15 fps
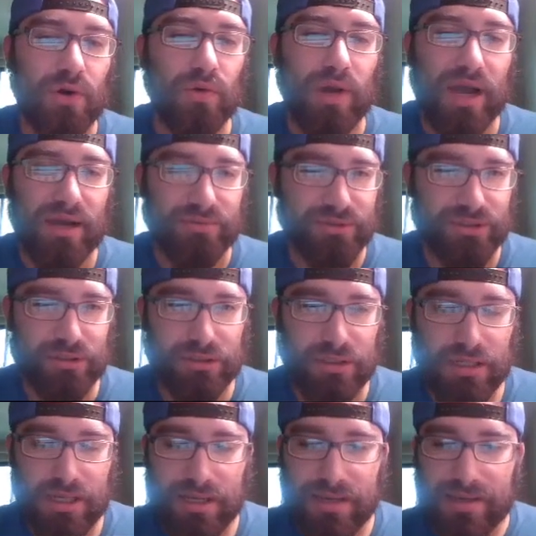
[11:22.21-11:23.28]
option.
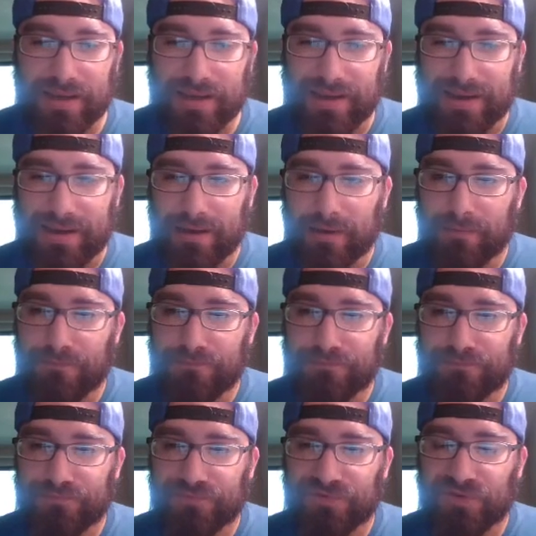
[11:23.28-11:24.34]

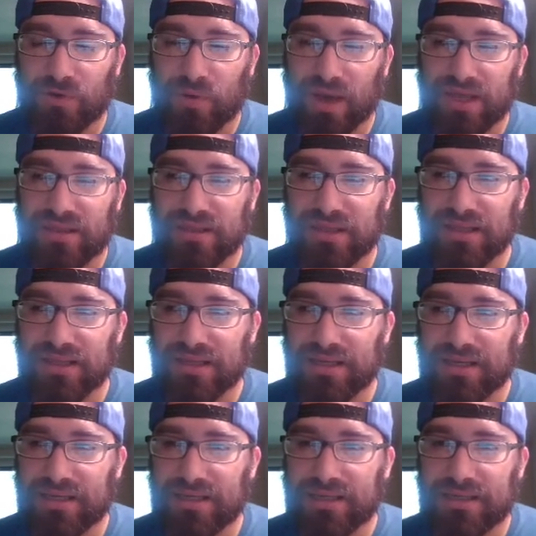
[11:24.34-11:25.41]
So I think
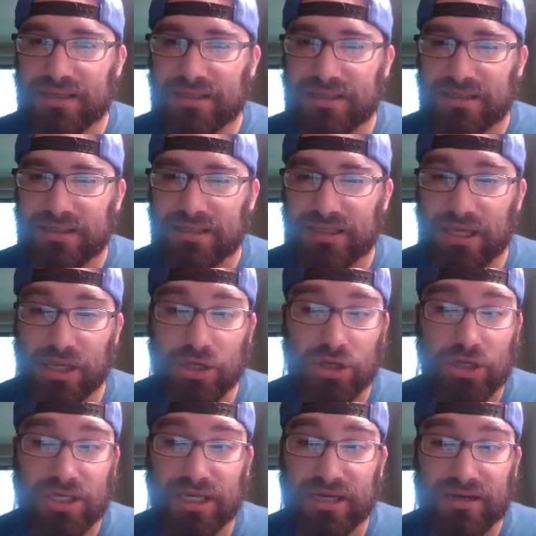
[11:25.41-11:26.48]
like you
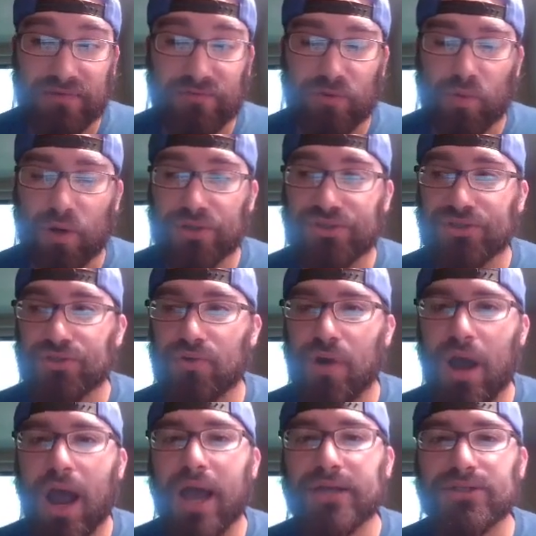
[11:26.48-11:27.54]
get it if you want to.
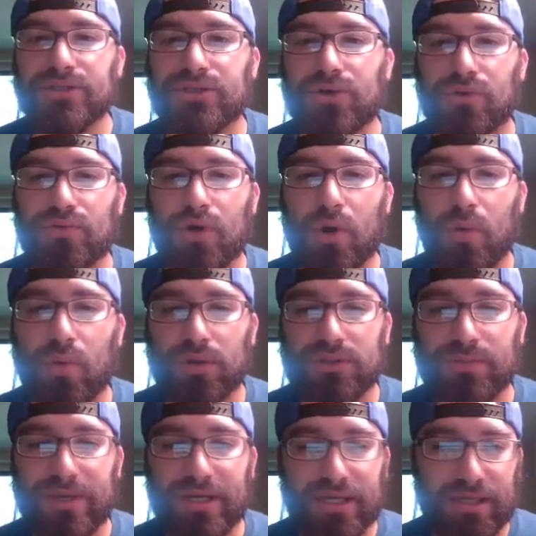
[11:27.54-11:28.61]
I just don't know what's
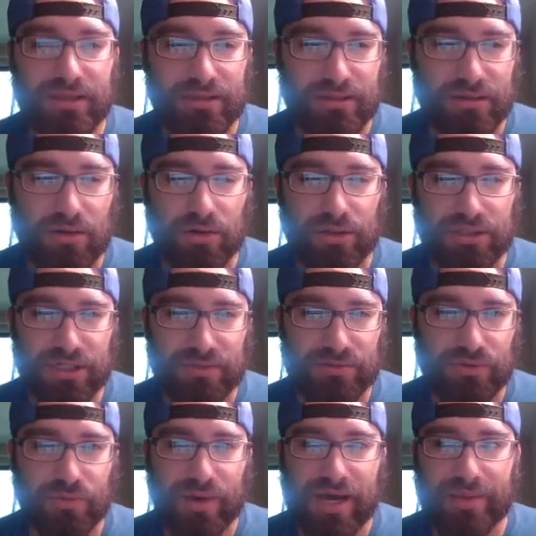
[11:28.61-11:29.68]
making the archetype so
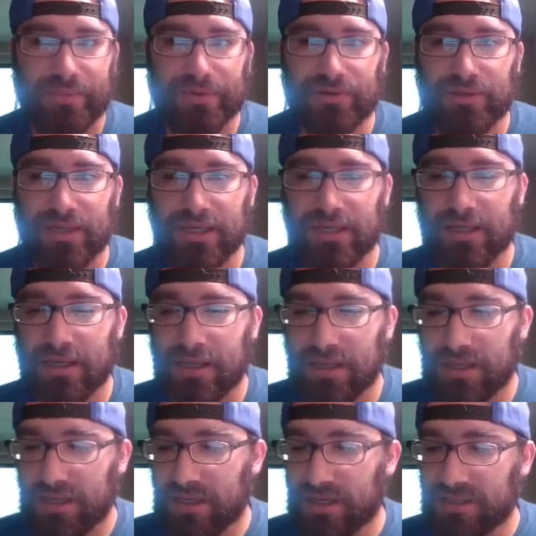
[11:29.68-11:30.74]
popular. Like,
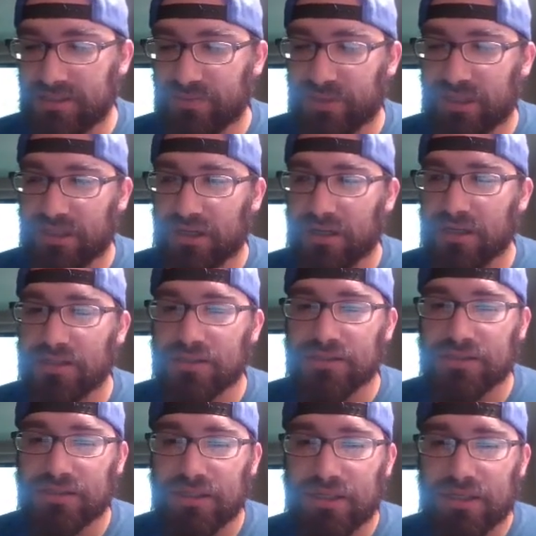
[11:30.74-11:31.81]
is it
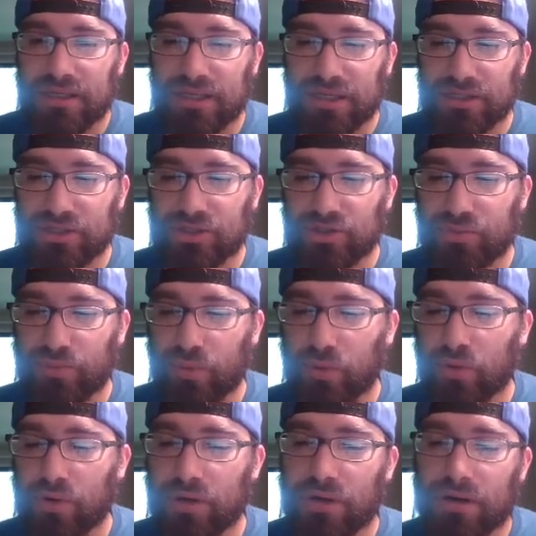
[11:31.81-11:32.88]
because it's
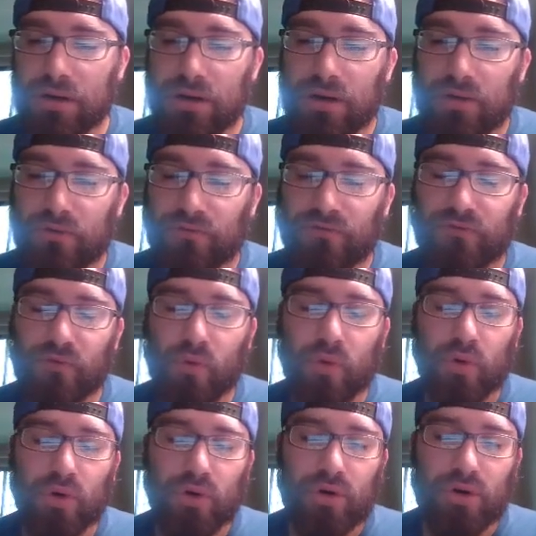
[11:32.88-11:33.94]
support
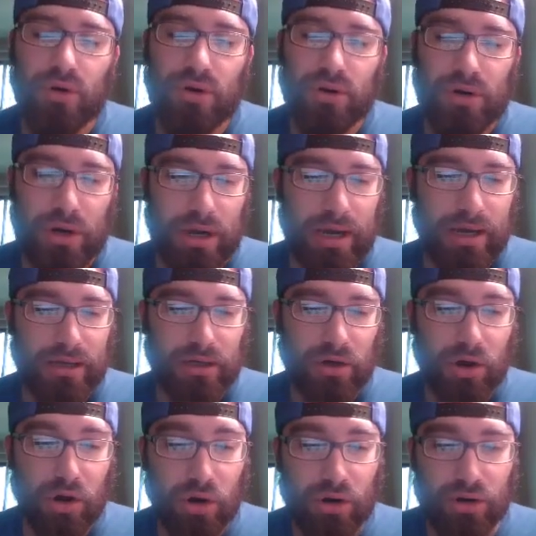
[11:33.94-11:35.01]
for a
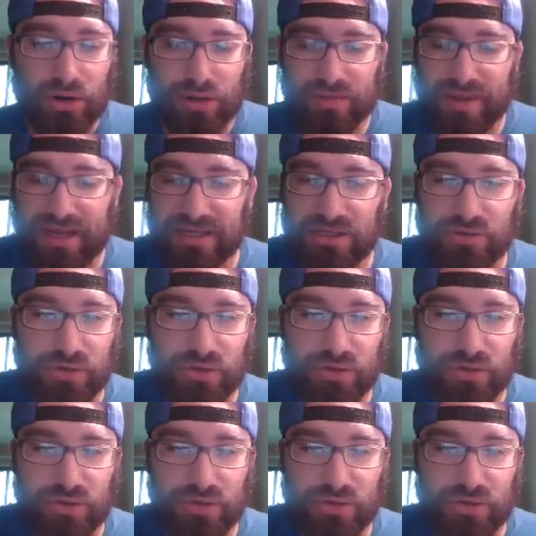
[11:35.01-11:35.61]
card that Yugi